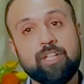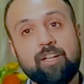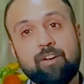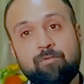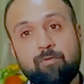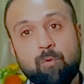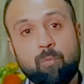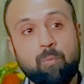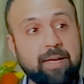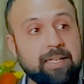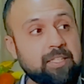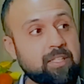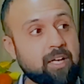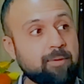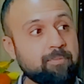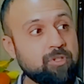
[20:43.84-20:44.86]
Sadaf, when it
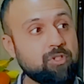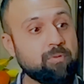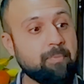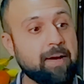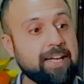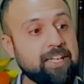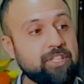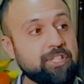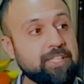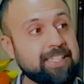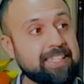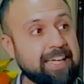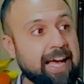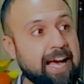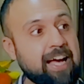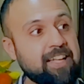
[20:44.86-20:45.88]
comes to managing
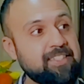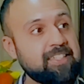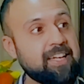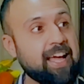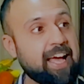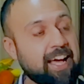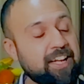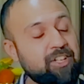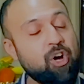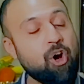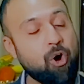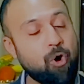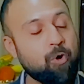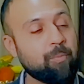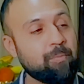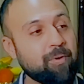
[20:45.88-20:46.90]
cast at
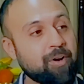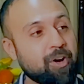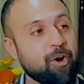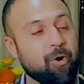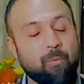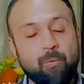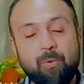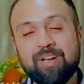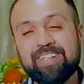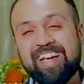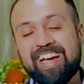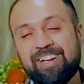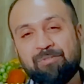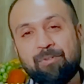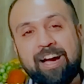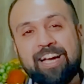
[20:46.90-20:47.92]
home, what
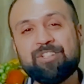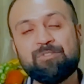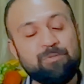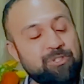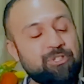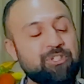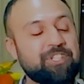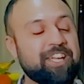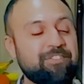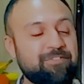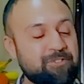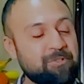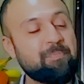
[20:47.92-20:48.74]
advice would you give to